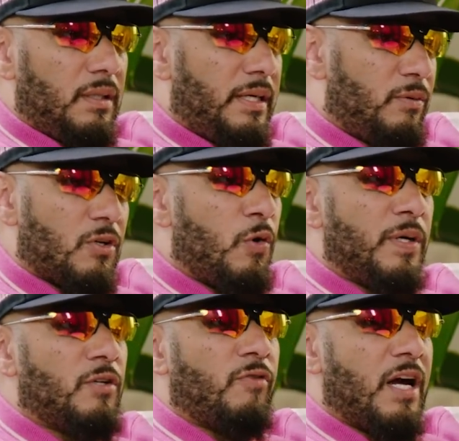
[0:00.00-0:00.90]
they was
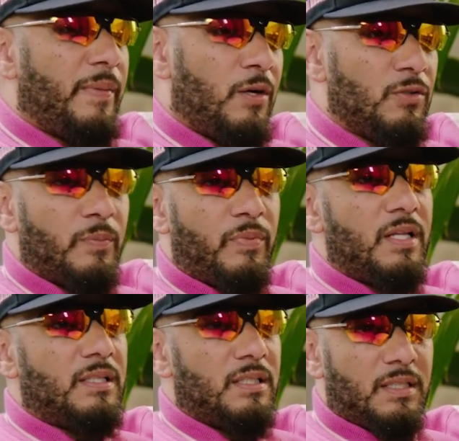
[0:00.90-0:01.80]
always around me. Those are
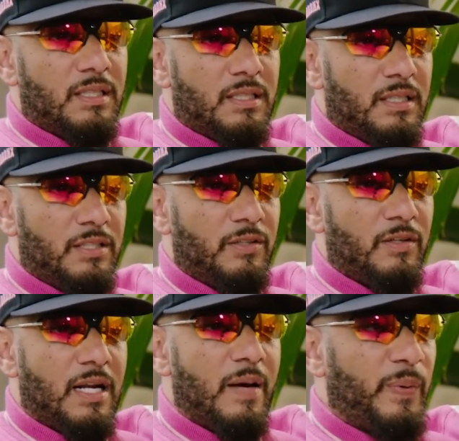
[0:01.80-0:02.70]
brothers and sisters, you know,
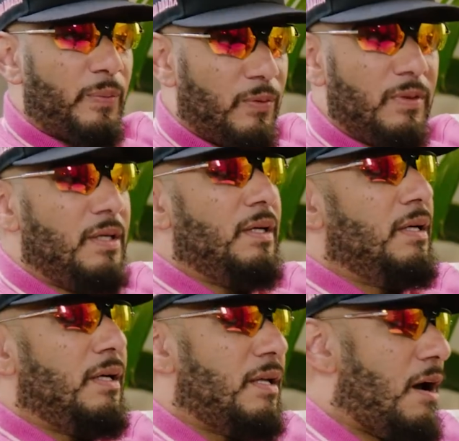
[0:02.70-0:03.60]
a lot of people,
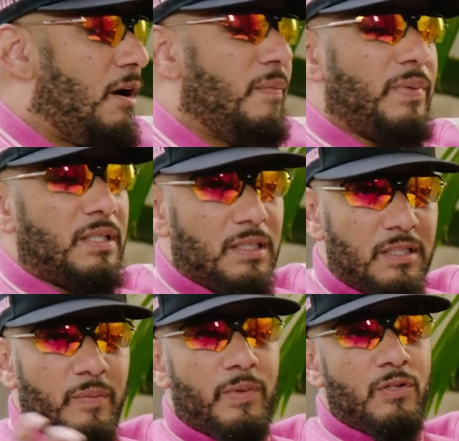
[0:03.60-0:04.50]
the art business,
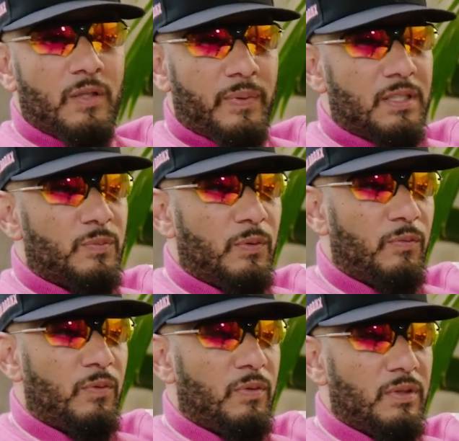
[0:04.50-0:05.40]
the music business, but
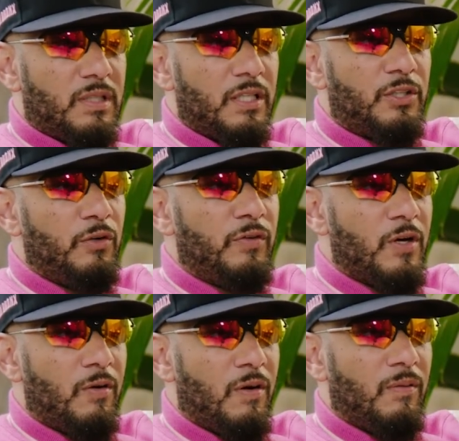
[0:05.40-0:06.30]
since you've
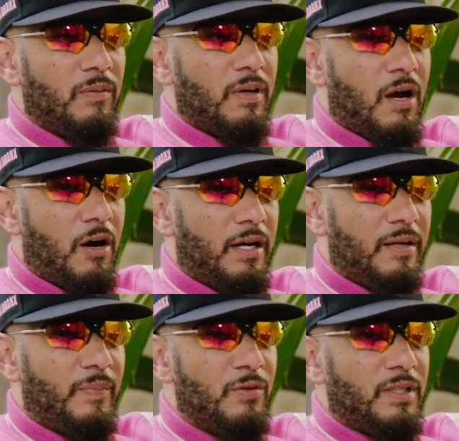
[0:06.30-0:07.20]
known art
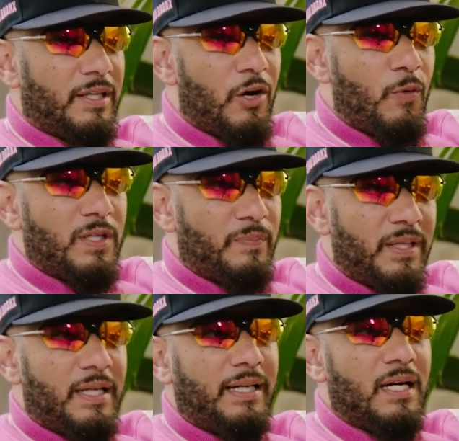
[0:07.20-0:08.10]
and music, they always
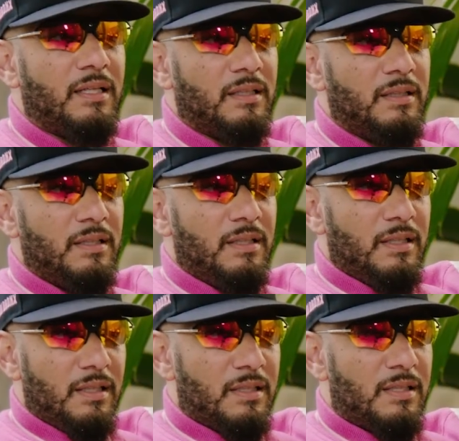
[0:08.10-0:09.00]
been together
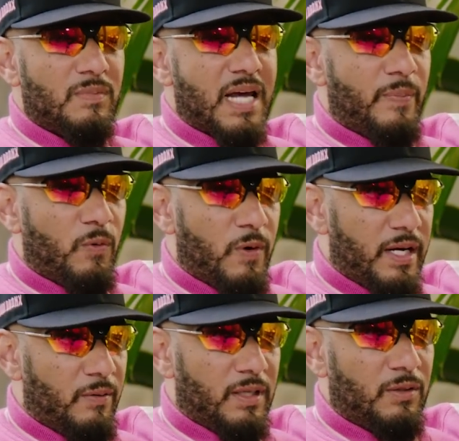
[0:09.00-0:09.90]
in some type of
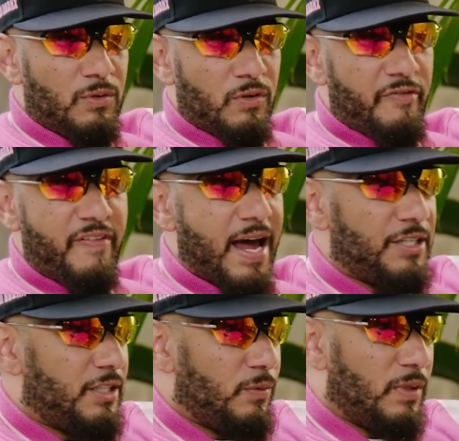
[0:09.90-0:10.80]
way, whether it was on
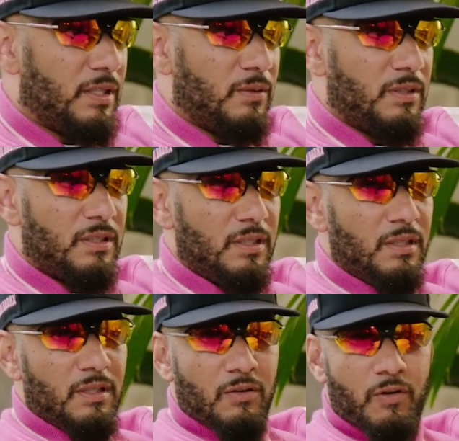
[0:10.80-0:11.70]
fashion, whether it was
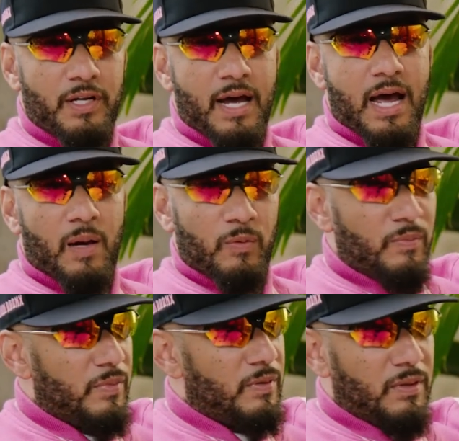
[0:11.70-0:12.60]
on your
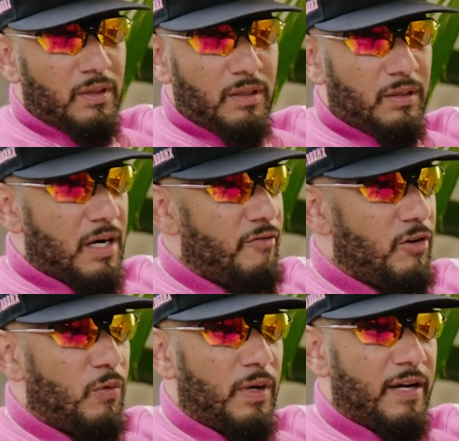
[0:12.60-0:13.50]
album cover
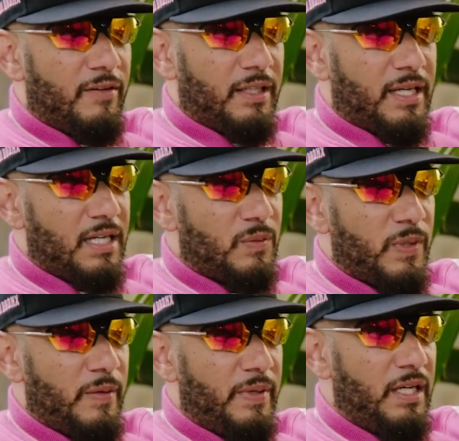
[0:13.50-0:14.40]
or whatever the case
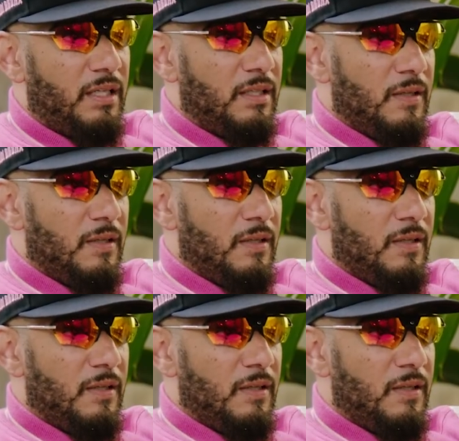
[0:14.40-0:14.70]
may be.